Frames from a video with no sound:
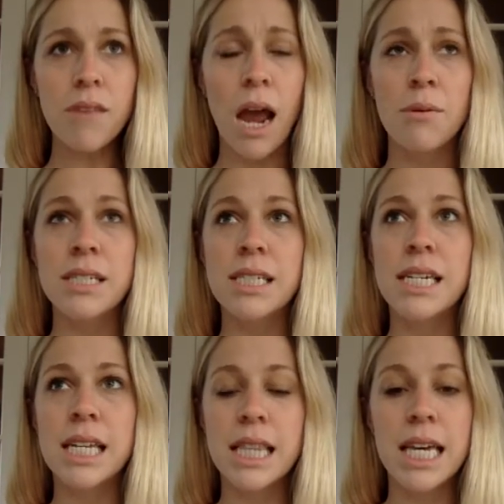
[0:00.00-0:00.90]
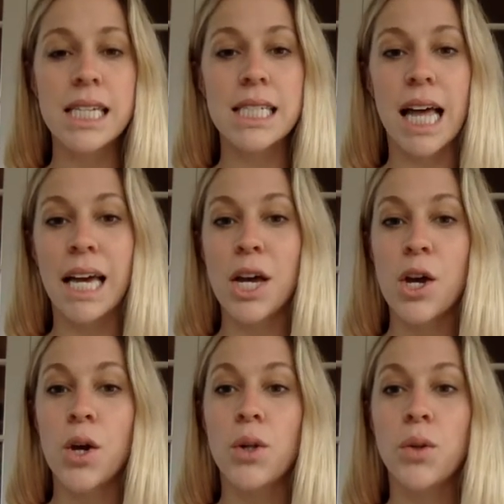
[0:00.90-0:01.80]
I was seeing things like
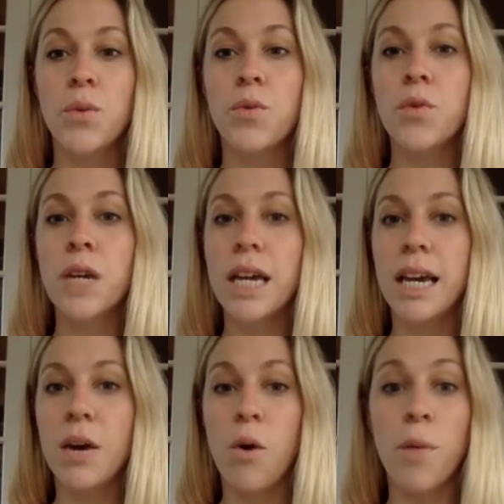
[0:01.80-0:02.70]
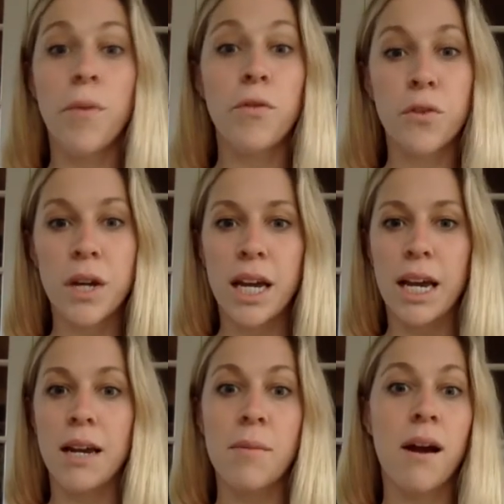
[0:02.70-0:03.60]
gluten-free, hormone-free,
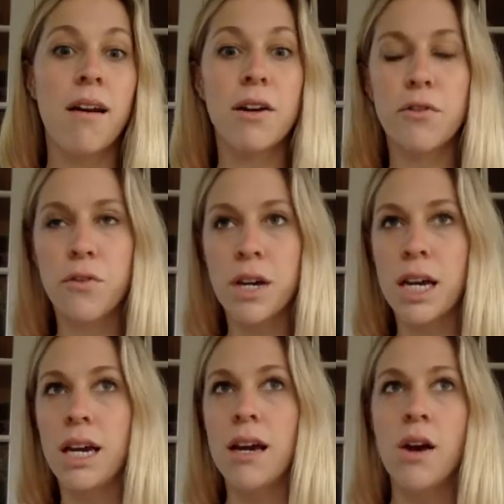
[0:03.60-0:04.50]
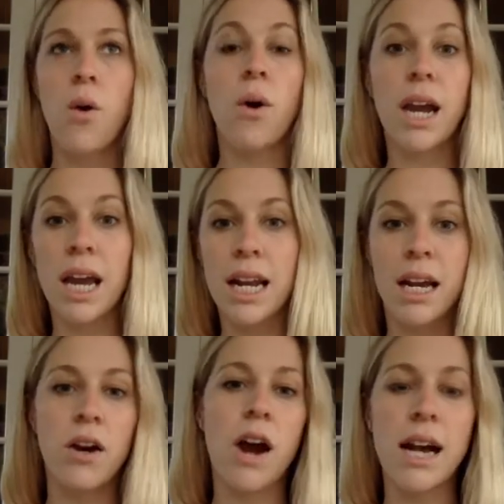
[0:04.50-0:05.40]
antibiotic-free,
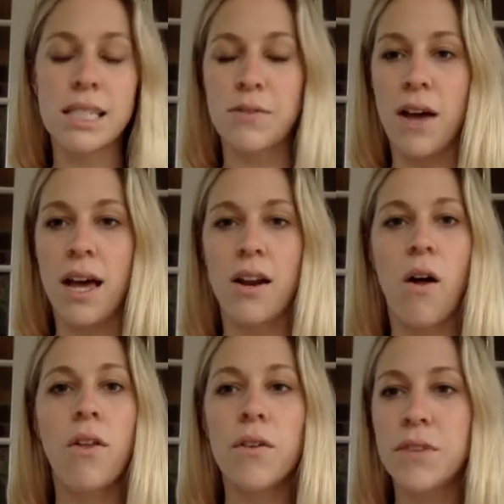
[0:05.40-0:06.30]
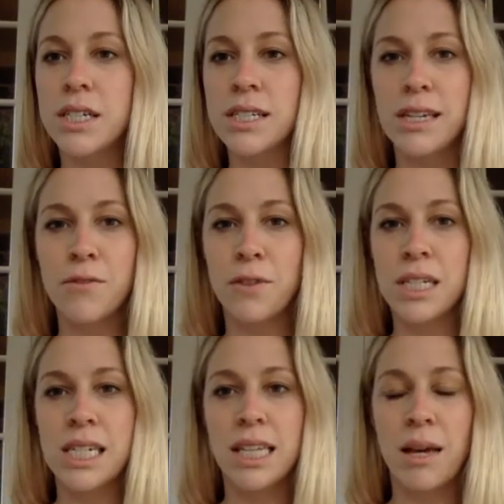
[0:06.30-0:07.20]
organic, grass-fed, all of these
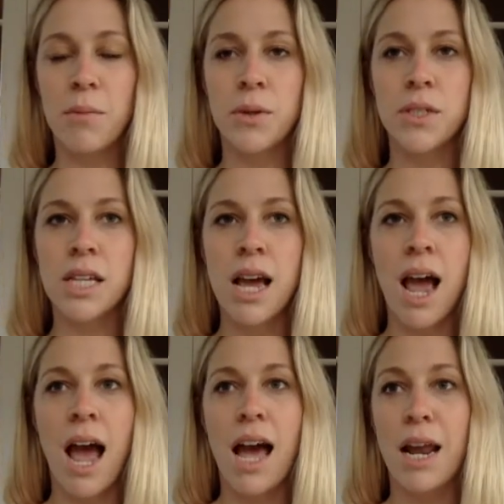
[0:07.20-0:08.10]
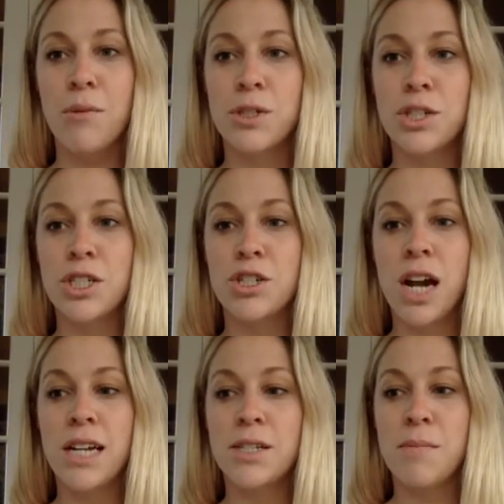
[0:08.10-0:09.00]
conflicting labels, and I was just
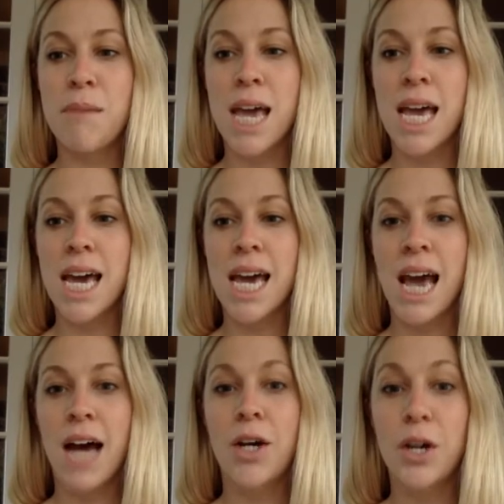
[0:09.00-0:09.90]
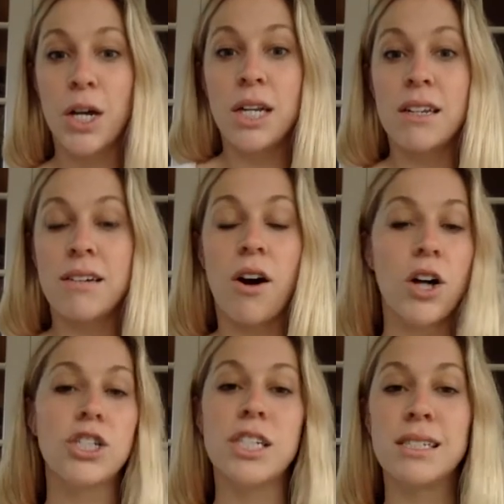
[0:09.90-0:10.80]
trying to make a good,
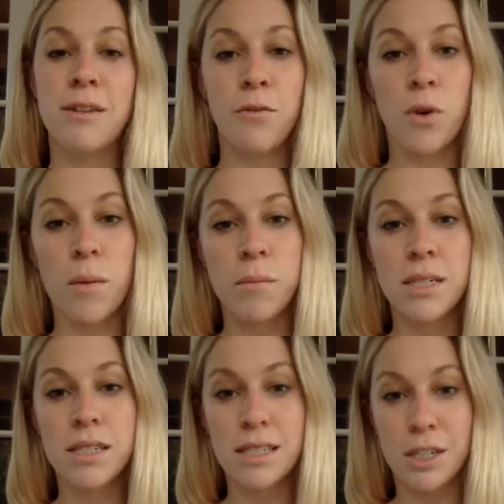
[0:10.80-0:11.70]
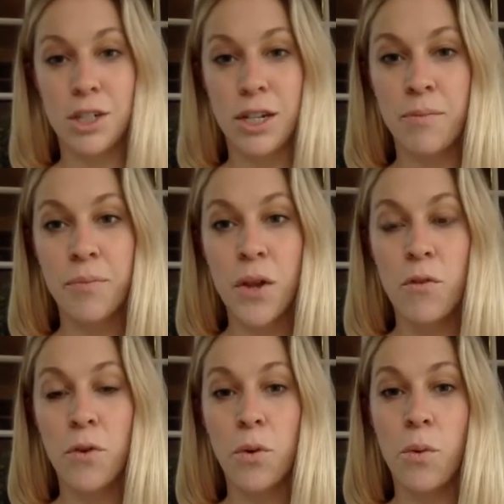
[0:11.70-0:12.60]
conscious, informed decision
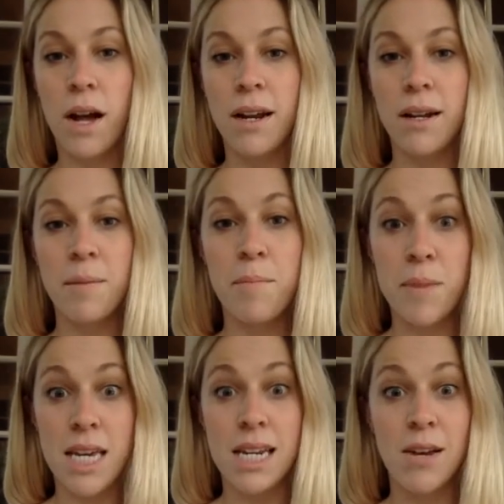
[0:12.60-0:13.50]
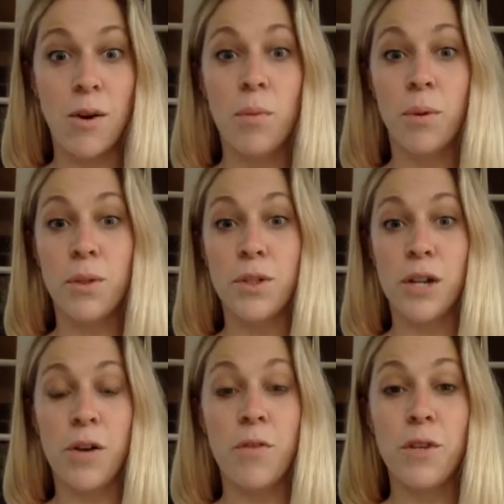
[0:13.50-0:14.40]
for what meat or
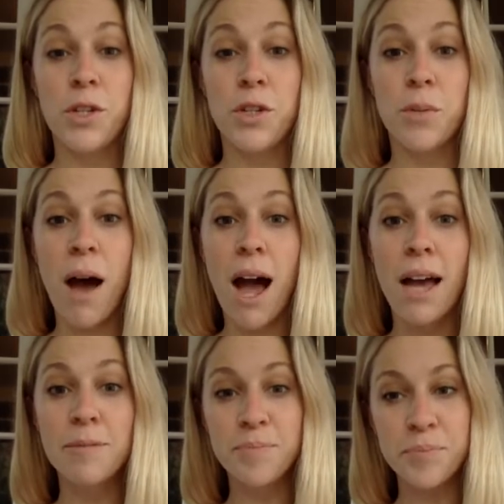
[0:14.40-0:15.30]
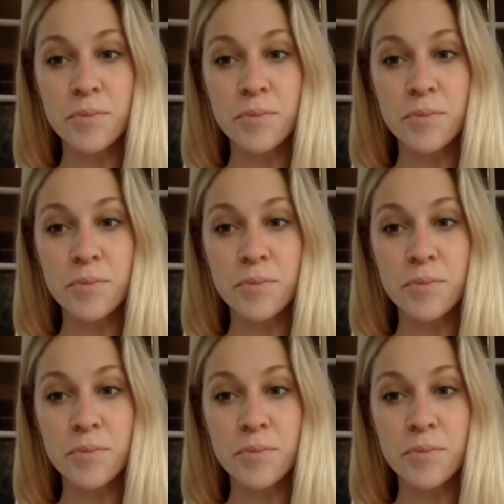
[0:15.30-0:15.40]
poultry or fish to buy